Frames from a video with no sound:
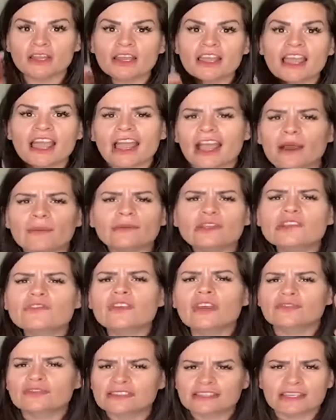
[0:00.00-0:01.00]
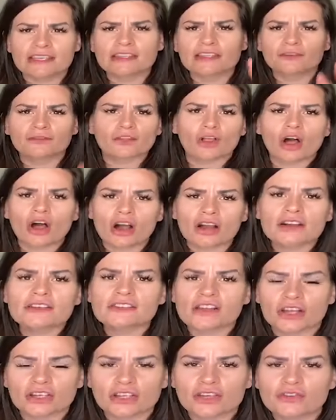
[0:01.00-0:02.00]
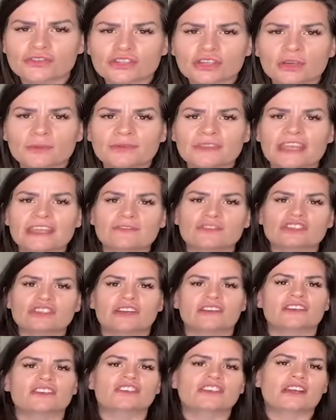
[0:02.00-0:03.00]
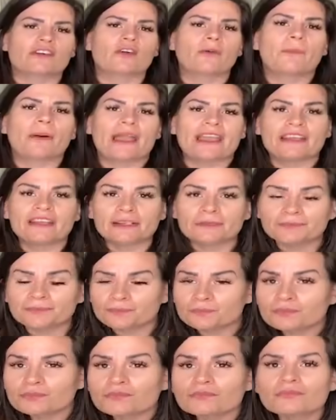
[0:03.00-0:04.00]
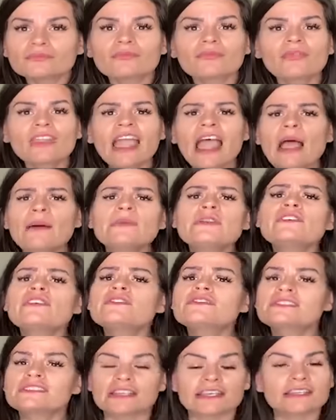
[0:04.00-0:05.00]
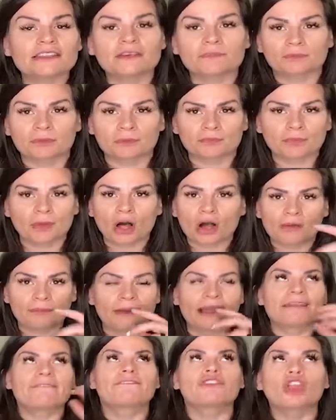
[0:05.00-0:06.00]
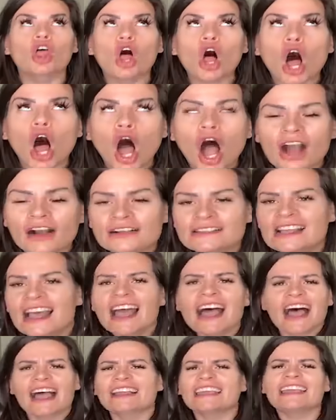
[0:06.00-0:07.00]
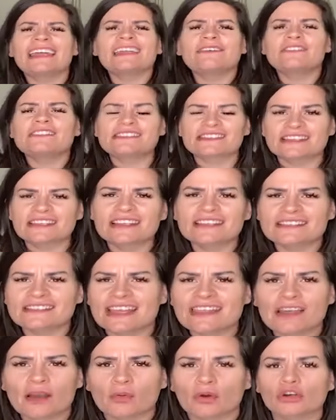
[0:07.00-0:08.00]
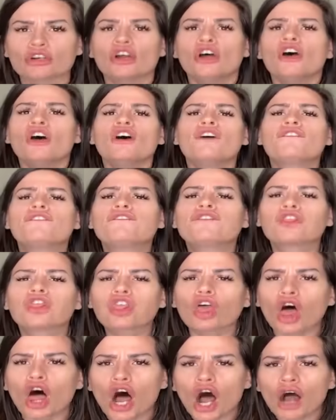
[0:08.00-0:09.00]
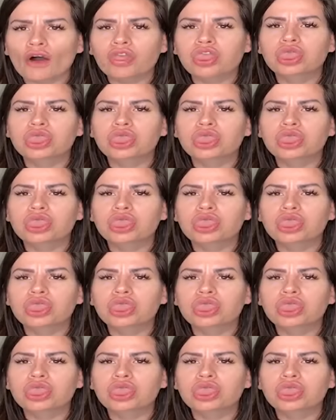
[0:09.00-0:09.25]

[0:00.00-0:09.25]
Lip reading: How many of you have seen the vlogs on YouTube? Thank you for sharing, Cheryl Pike. How many of you have seen my vlogs? I can't even say that word, vlog.